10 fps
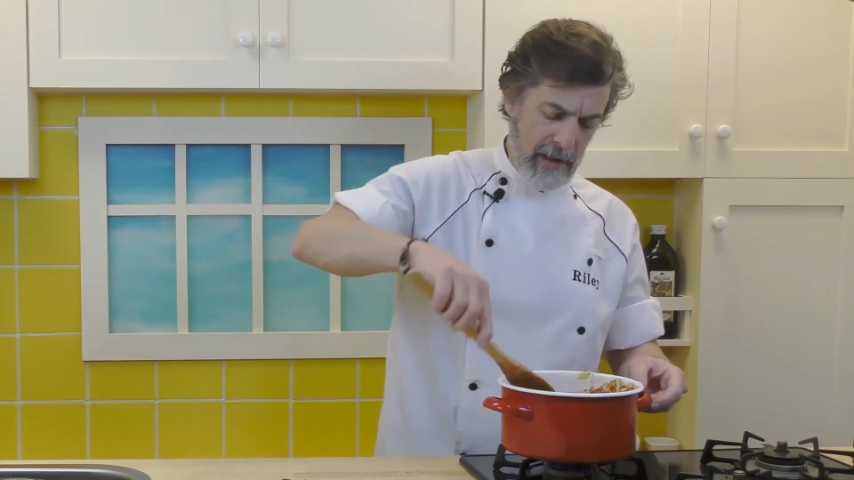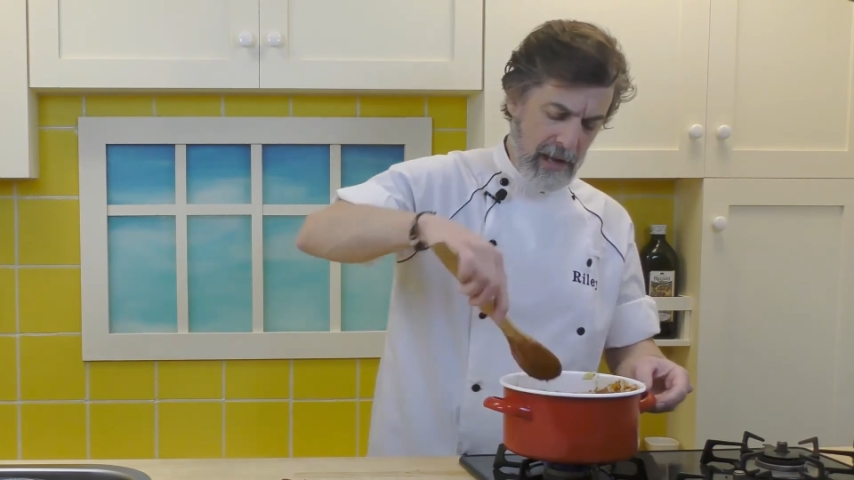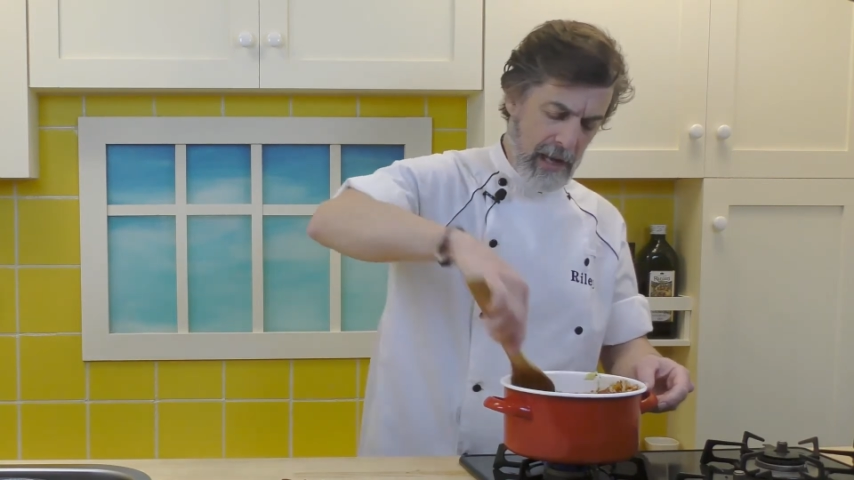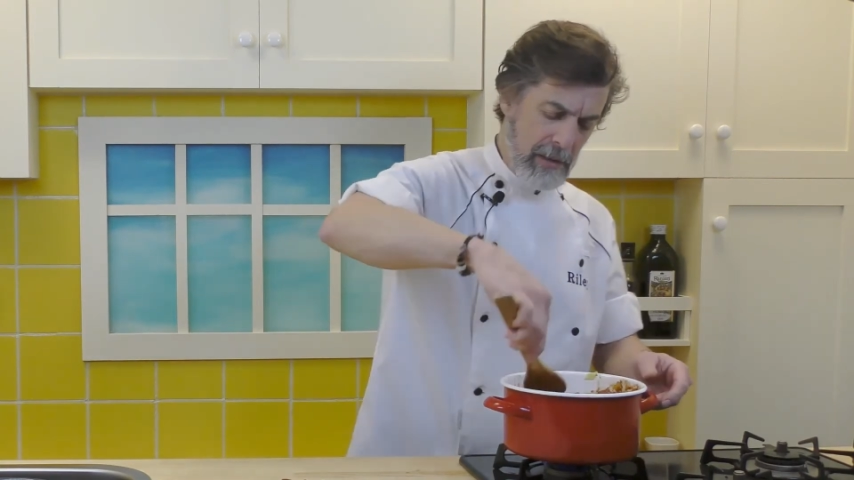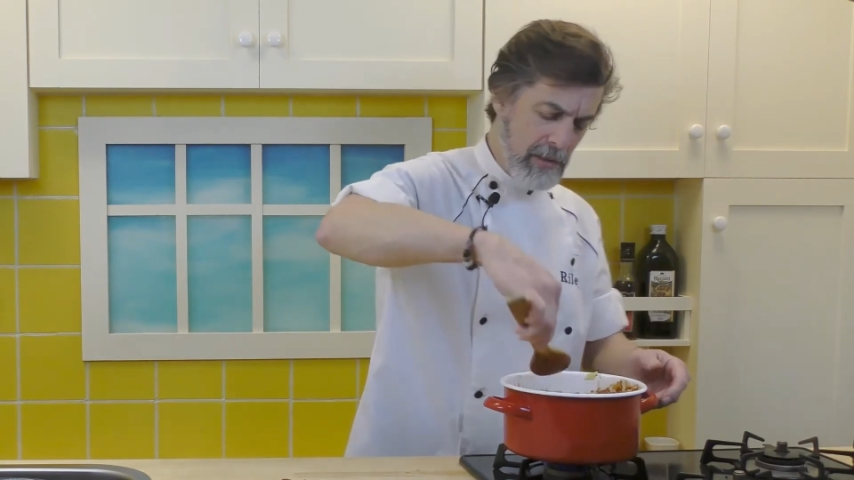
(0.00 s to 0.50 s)

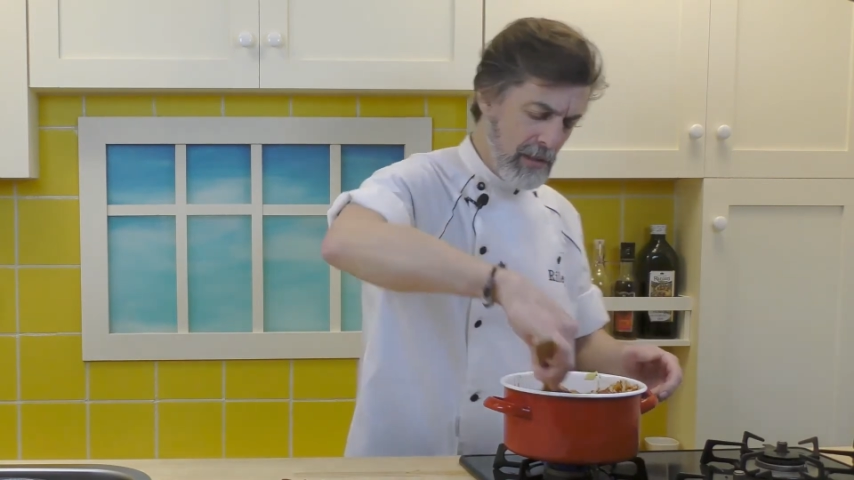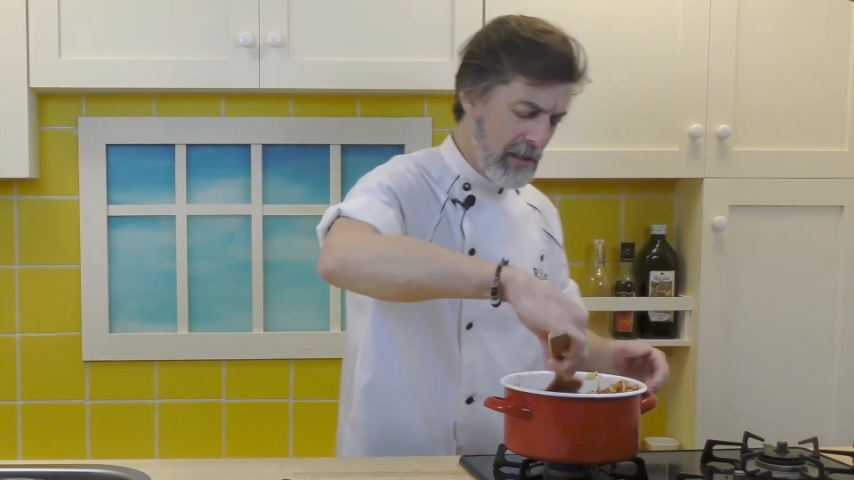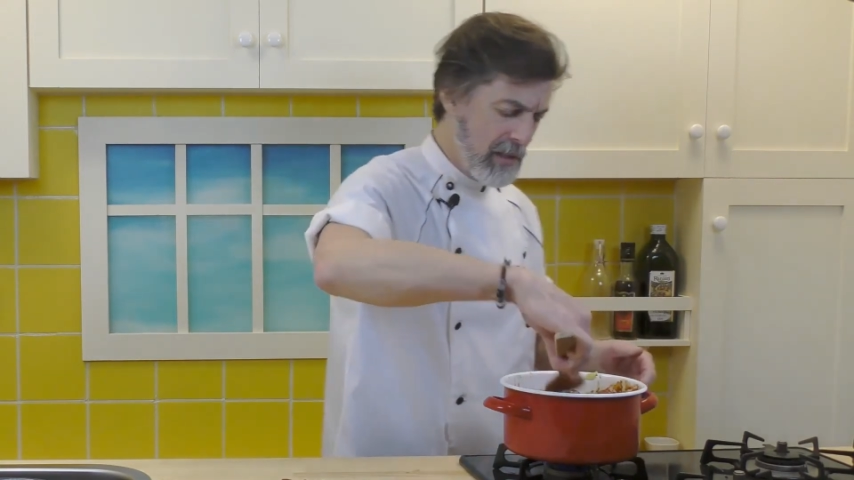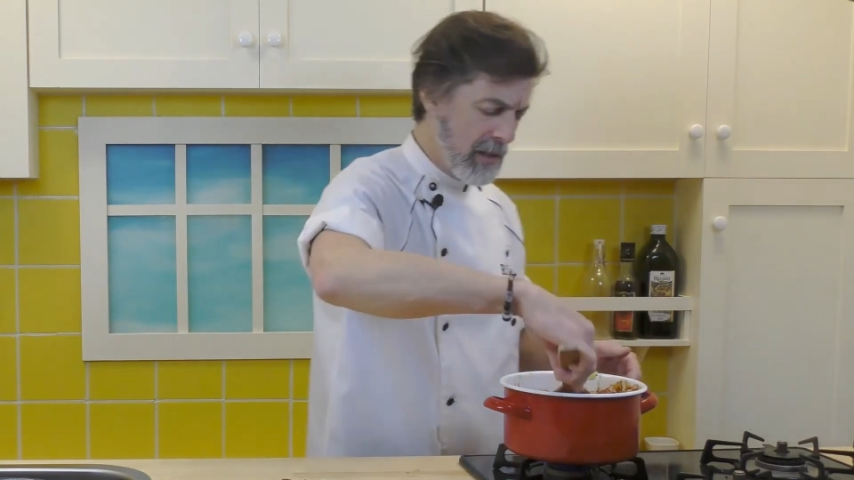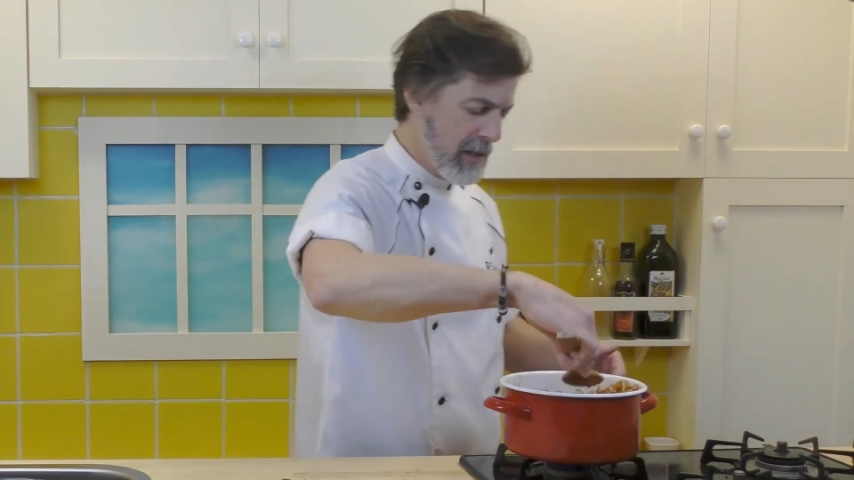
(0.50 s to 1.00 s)
absolutely
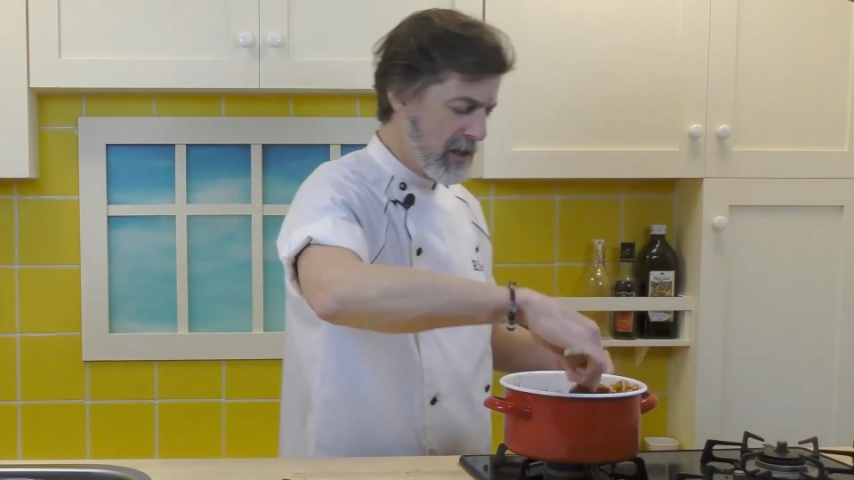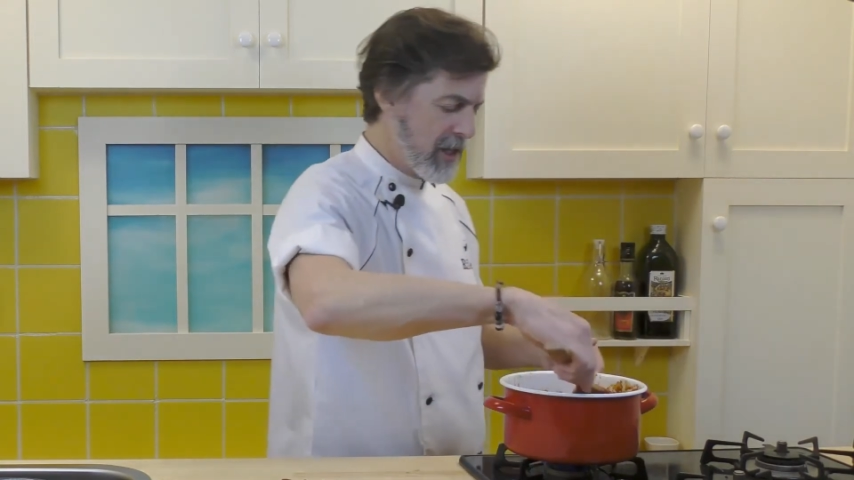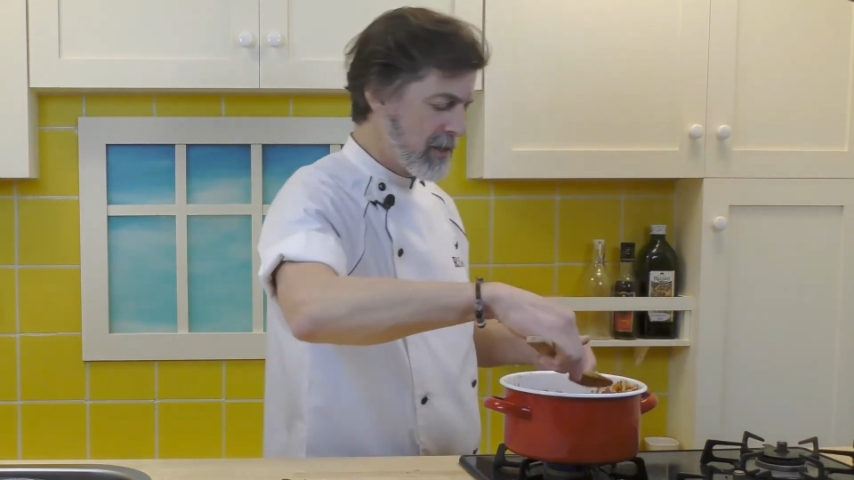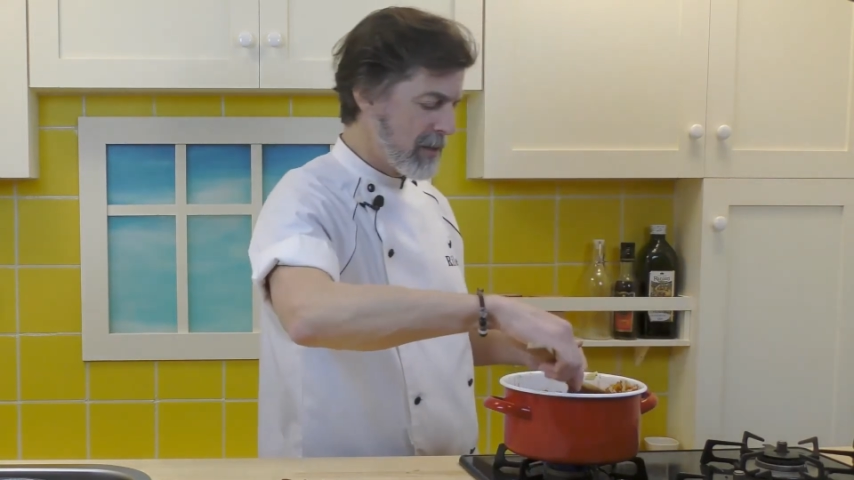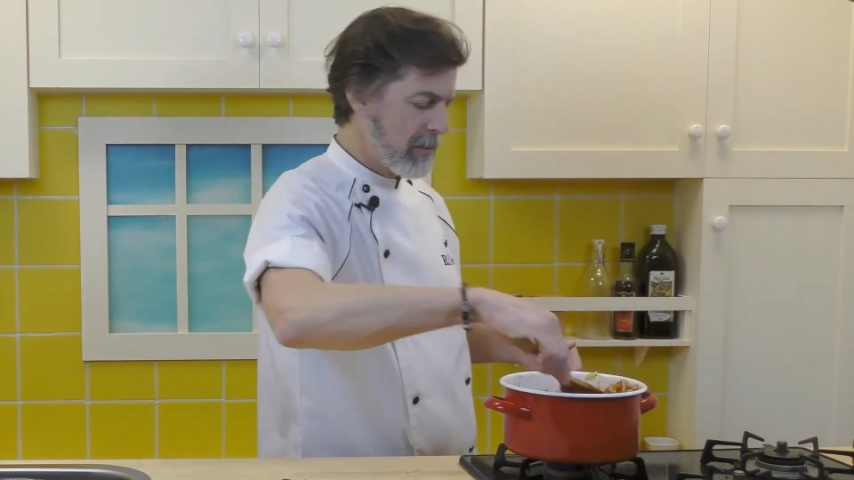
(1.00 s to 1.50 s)
delicious